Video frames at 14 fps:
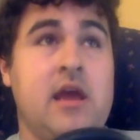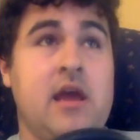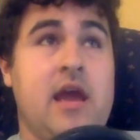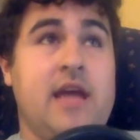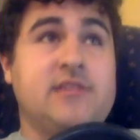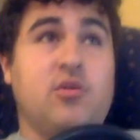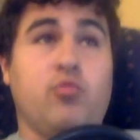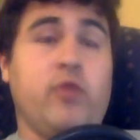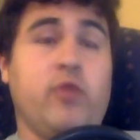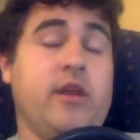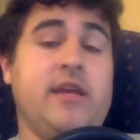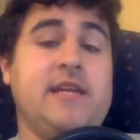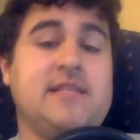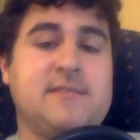is a
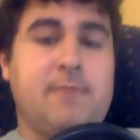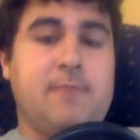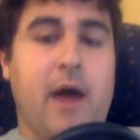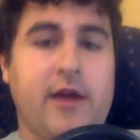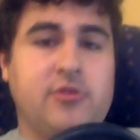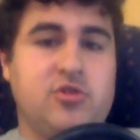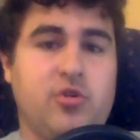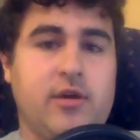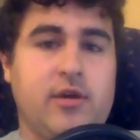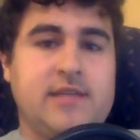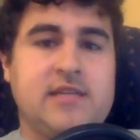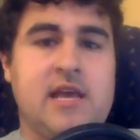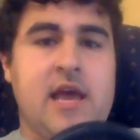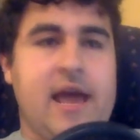really inspired
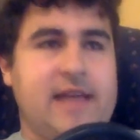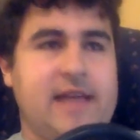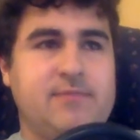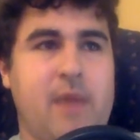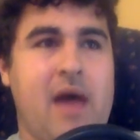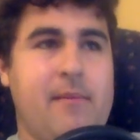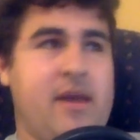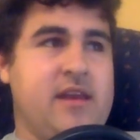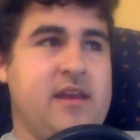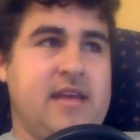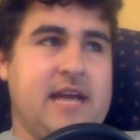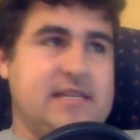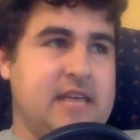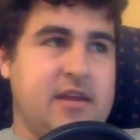choice as Batman.
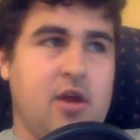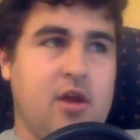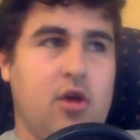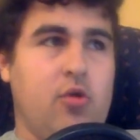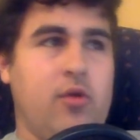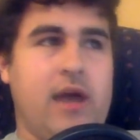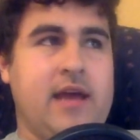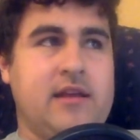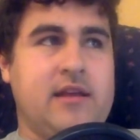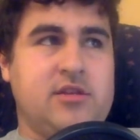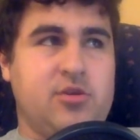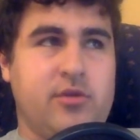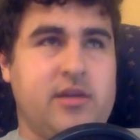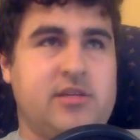Yes, I know
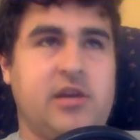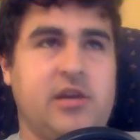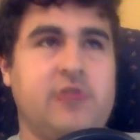to an entire